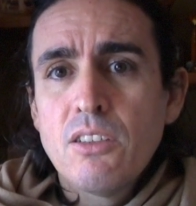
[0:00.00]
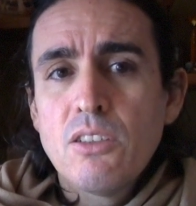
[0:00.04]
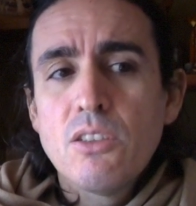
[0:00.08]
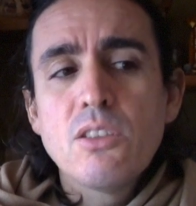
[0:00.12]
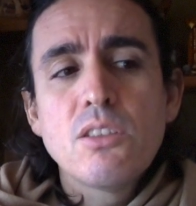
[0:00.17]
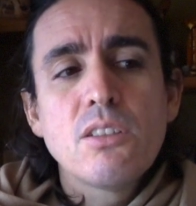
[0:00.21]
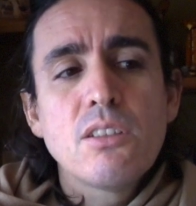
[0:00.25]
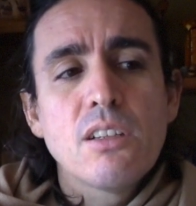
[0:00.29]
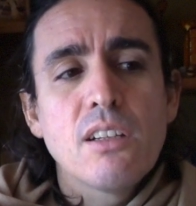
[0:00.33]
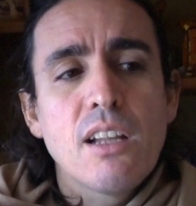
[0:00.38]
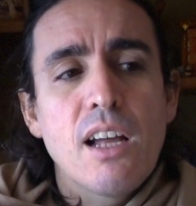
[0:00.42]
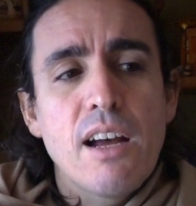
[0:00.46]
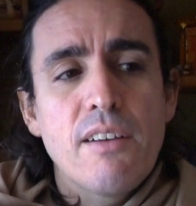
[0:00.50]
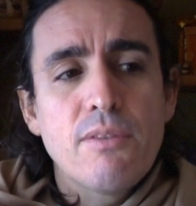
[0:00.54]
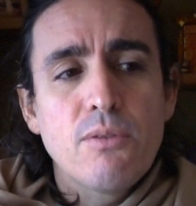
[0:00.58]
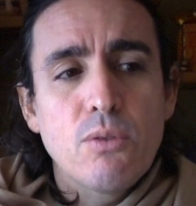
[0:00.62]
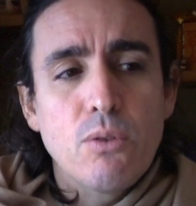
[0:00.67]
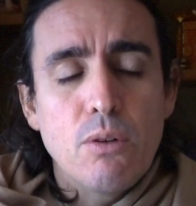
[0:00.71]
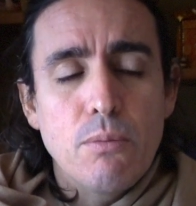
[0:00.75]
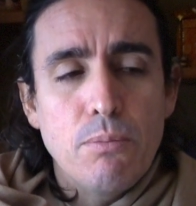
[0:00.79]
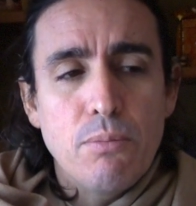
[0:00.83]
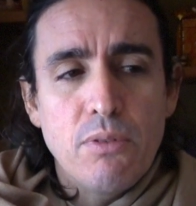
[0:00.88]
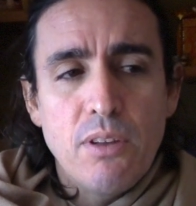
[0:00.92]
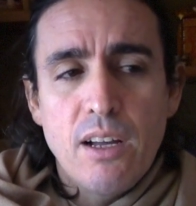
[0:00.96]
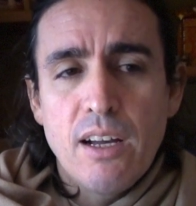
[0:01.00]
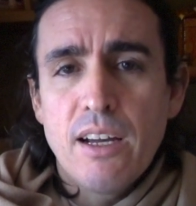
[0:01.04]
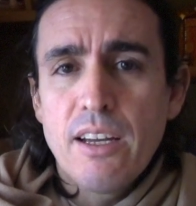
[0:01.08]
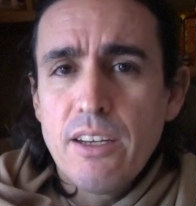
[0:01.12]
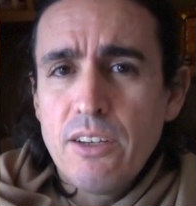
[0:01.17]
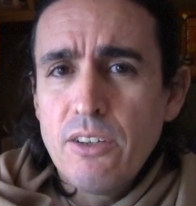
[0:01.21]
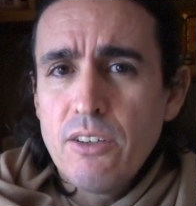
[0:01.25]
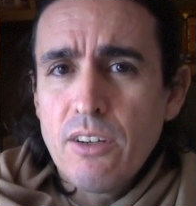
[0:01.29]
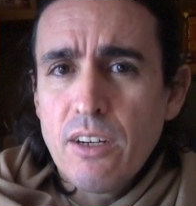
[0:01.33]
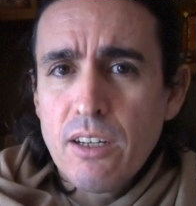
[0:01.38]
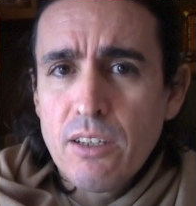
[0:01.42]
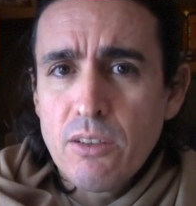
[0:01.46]
You still have to apply
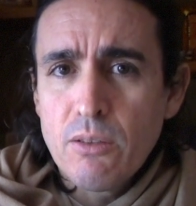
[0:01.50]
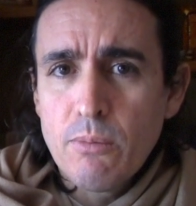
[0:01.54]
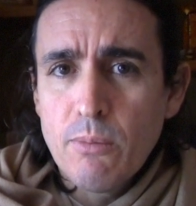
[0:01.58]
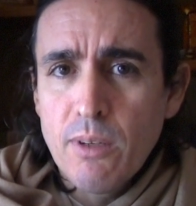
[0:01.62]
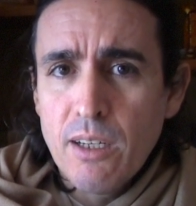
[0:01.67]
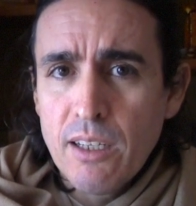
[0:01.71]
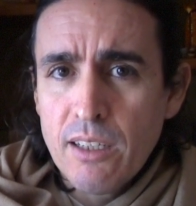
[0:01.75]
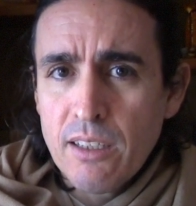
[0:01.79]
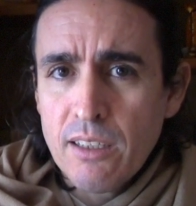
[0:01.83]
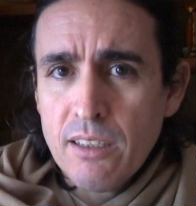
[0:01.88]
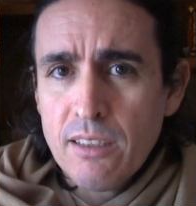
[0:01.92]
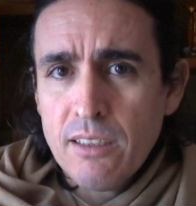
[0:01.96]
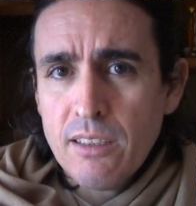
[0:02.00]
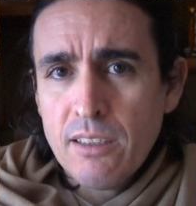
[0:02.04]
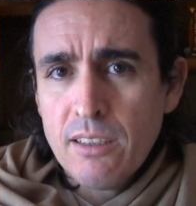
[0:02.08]
your anuman.